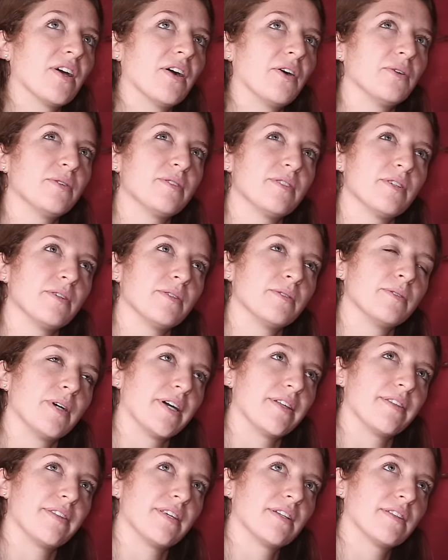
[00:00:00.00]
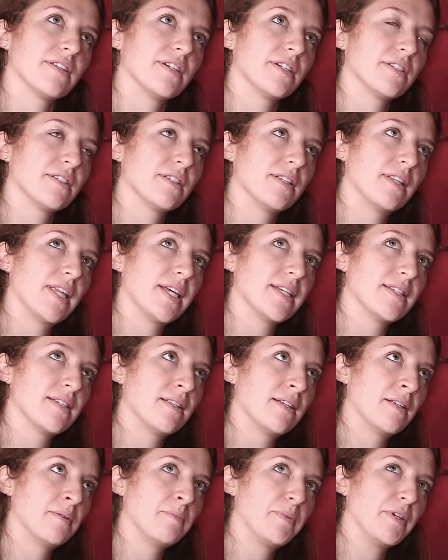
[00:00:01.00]
Also, I think there's less
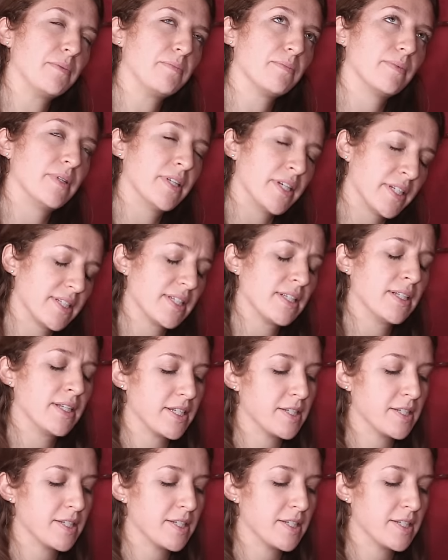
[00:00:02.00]
and